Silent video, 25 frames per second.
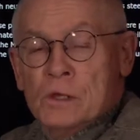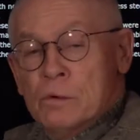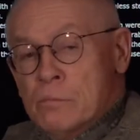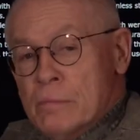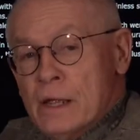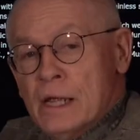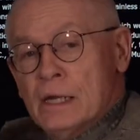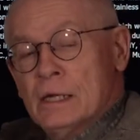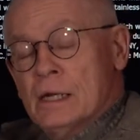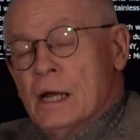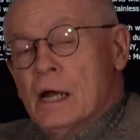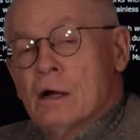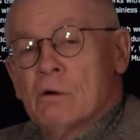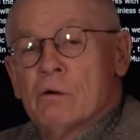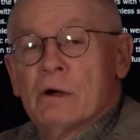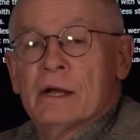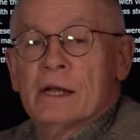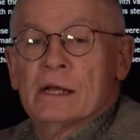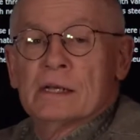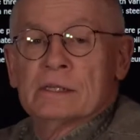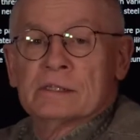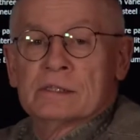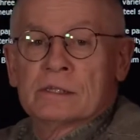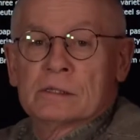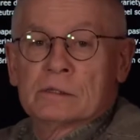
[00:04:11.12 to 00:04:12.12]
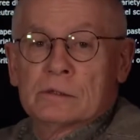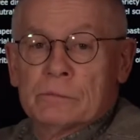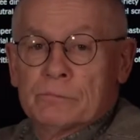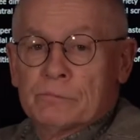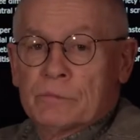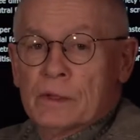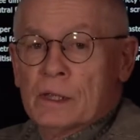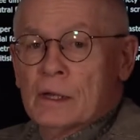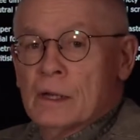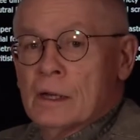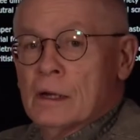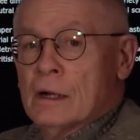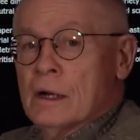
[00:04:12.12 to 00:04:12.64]
may now ask,
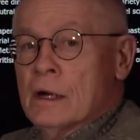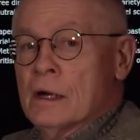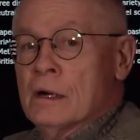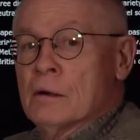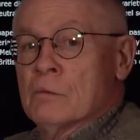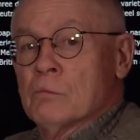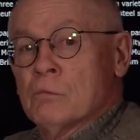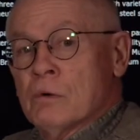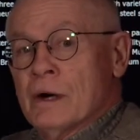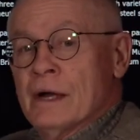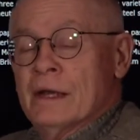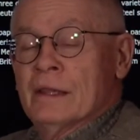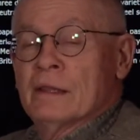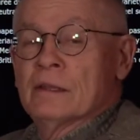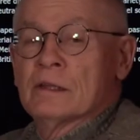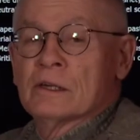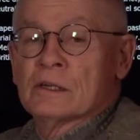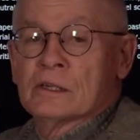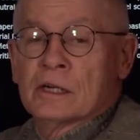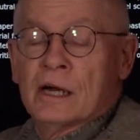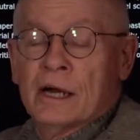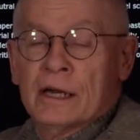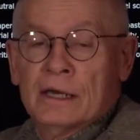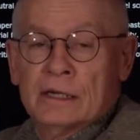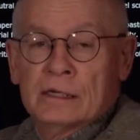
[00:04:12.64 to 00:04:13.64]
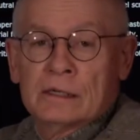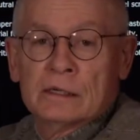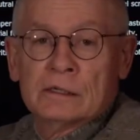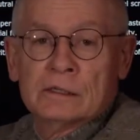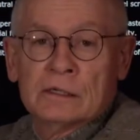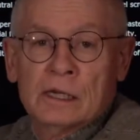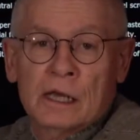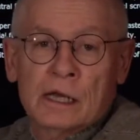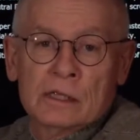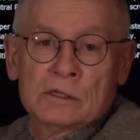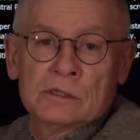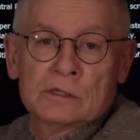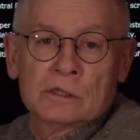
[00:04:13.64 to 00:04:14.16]
why the title
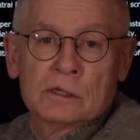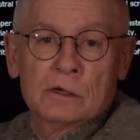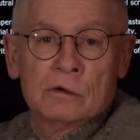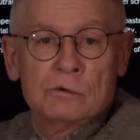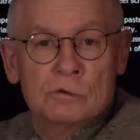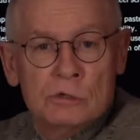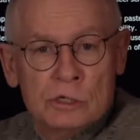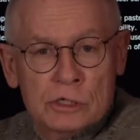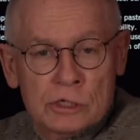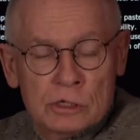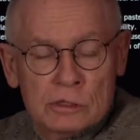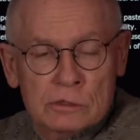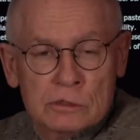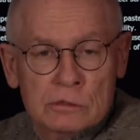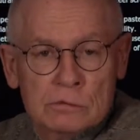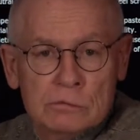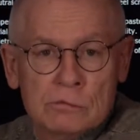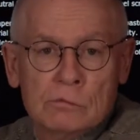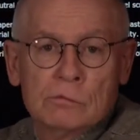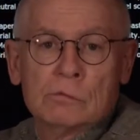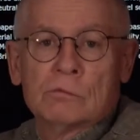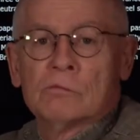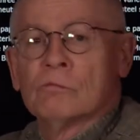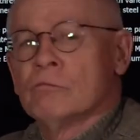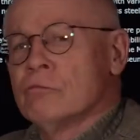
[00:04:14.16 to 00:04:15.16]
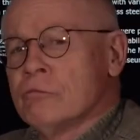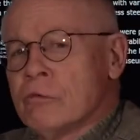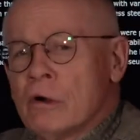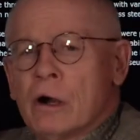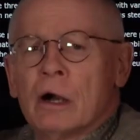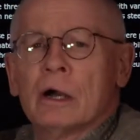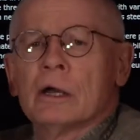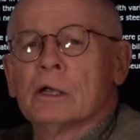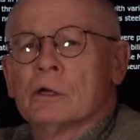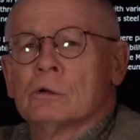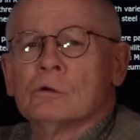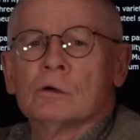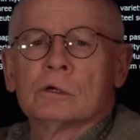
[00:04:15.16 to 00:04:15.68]
Dead Soldiers?
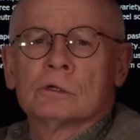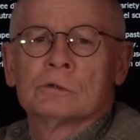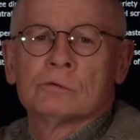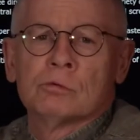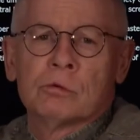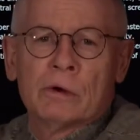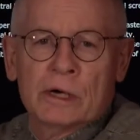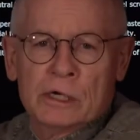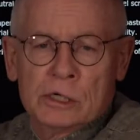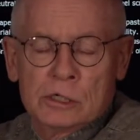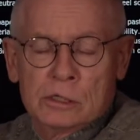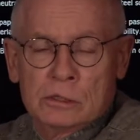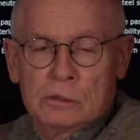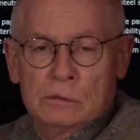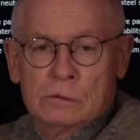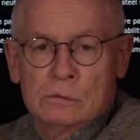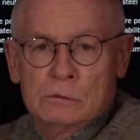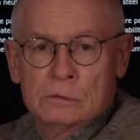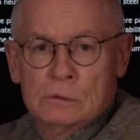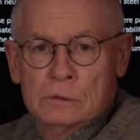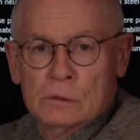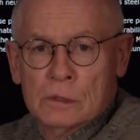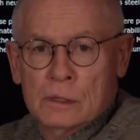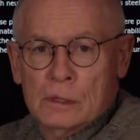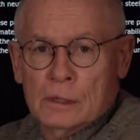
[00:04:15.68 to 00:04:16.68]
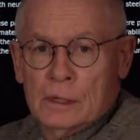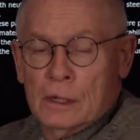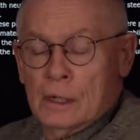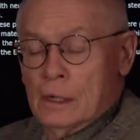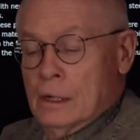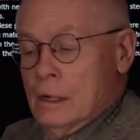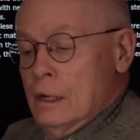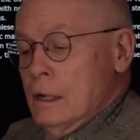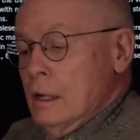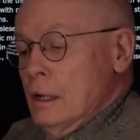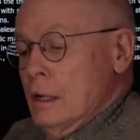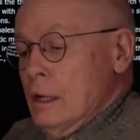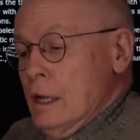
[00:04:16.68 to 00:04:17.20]
Very good question.
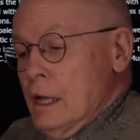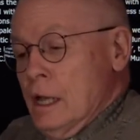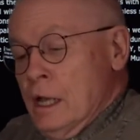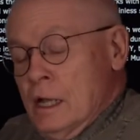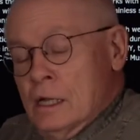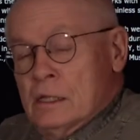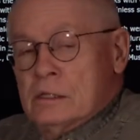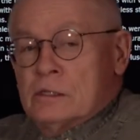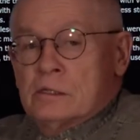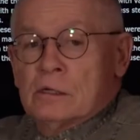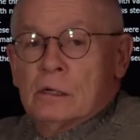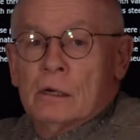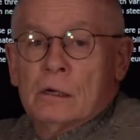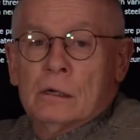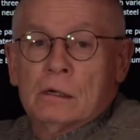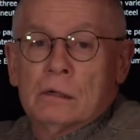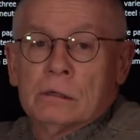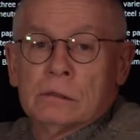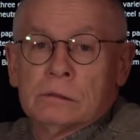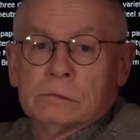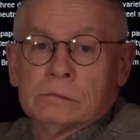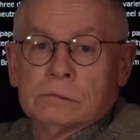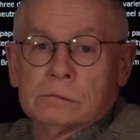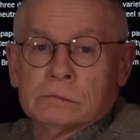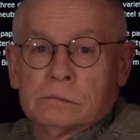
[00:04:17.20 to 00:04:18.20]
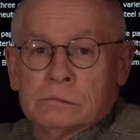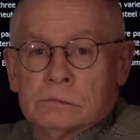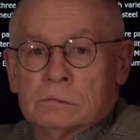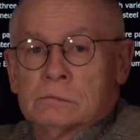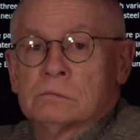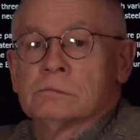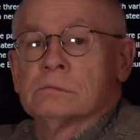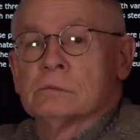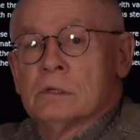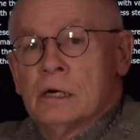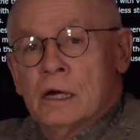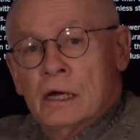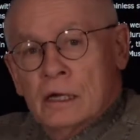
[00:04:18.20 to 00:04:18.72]
Answer,
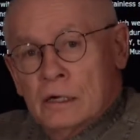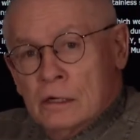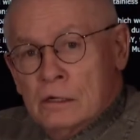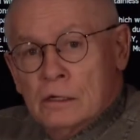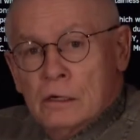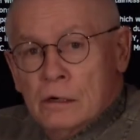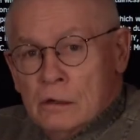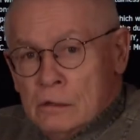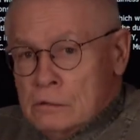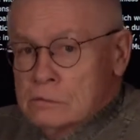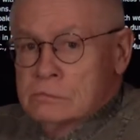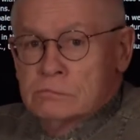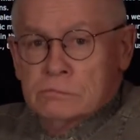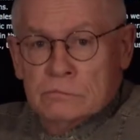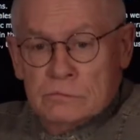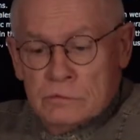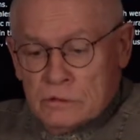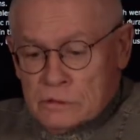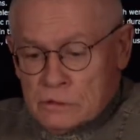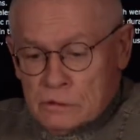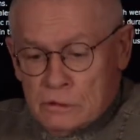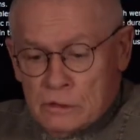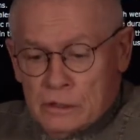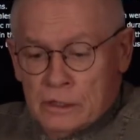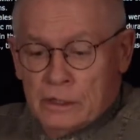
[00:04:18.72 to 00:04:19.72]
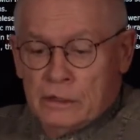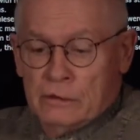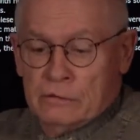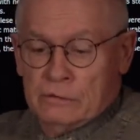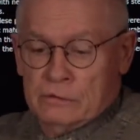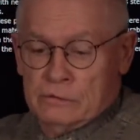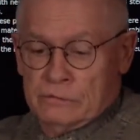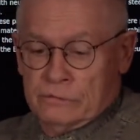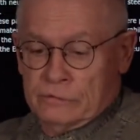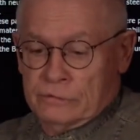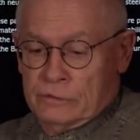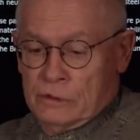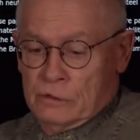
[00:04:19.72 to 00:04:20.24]
I don't know. Sorry,
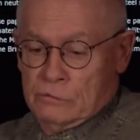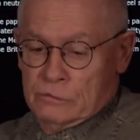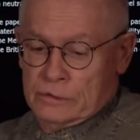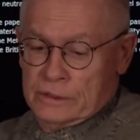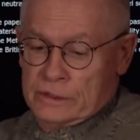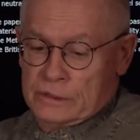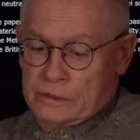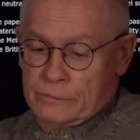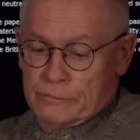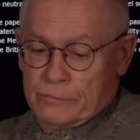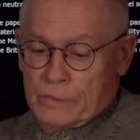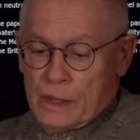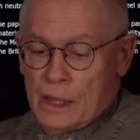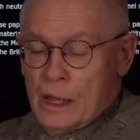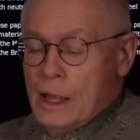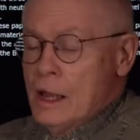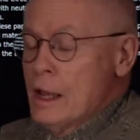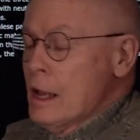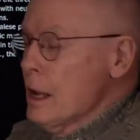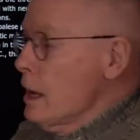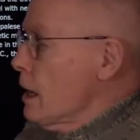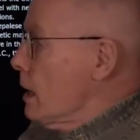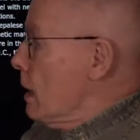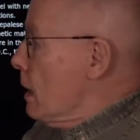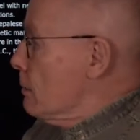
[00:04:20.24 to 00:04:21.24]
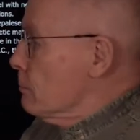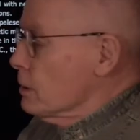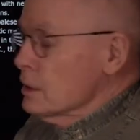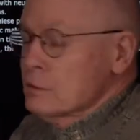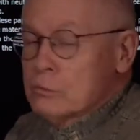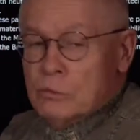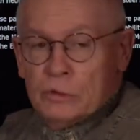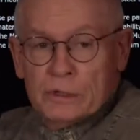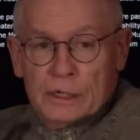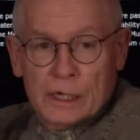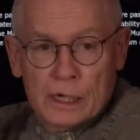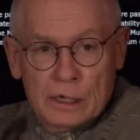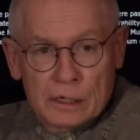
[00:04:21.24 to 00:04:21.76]
folks. But
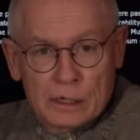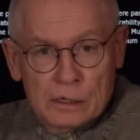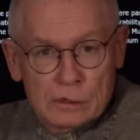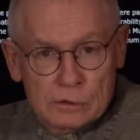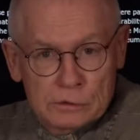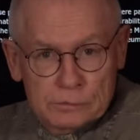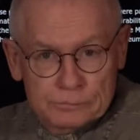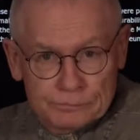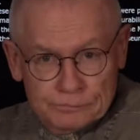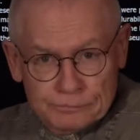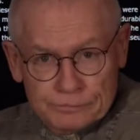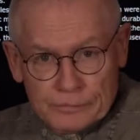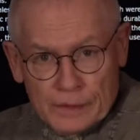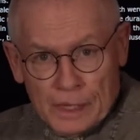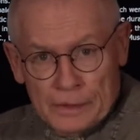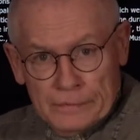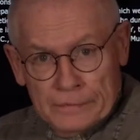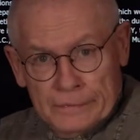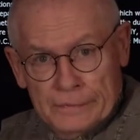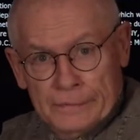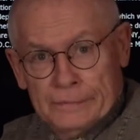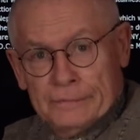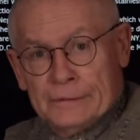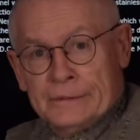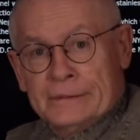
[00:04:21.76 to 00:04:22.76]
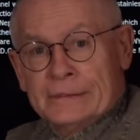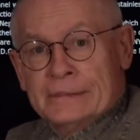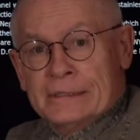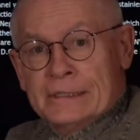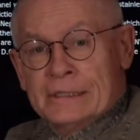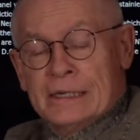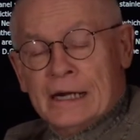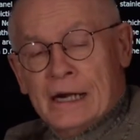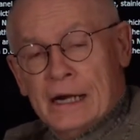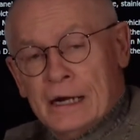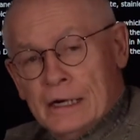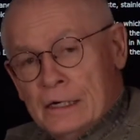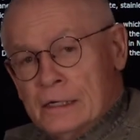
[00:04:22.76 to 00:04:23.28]
what I know,
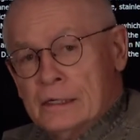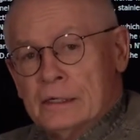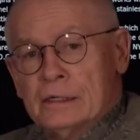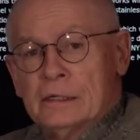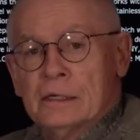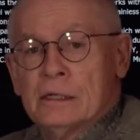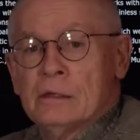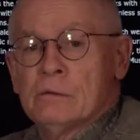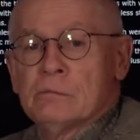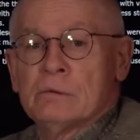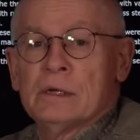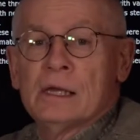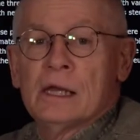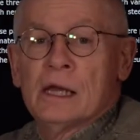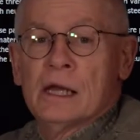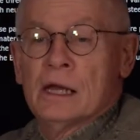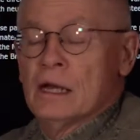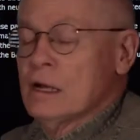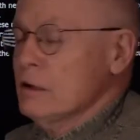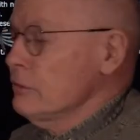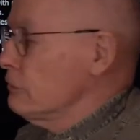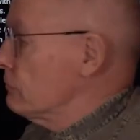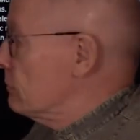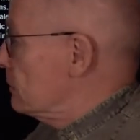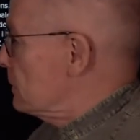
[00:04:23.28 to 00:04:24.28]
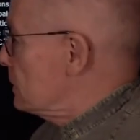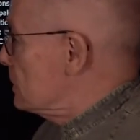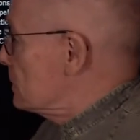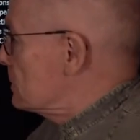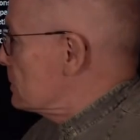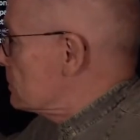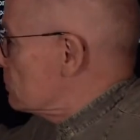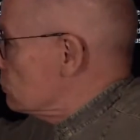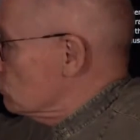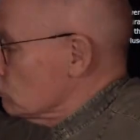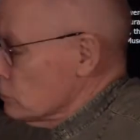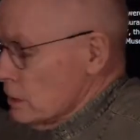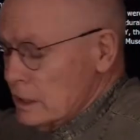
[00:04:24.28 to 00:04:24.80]
currently we have
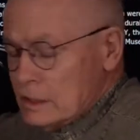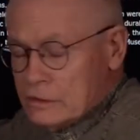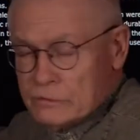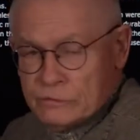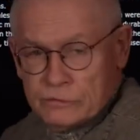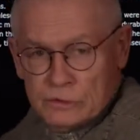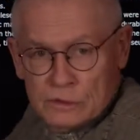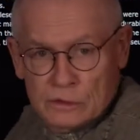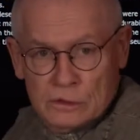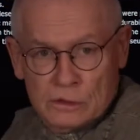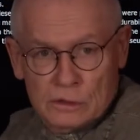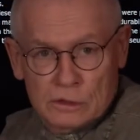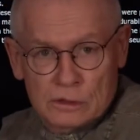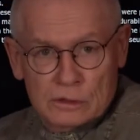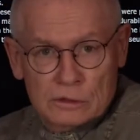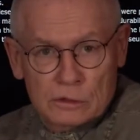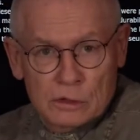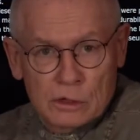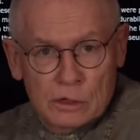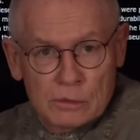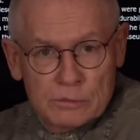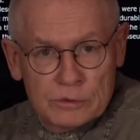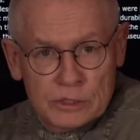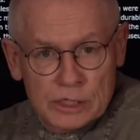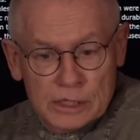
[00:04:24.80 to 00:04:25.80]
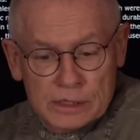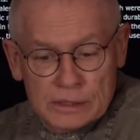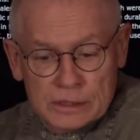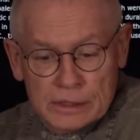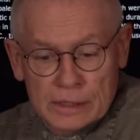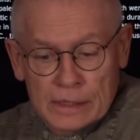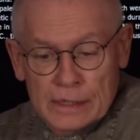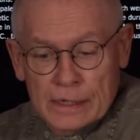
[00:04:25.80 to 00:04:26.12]
this wonderful art object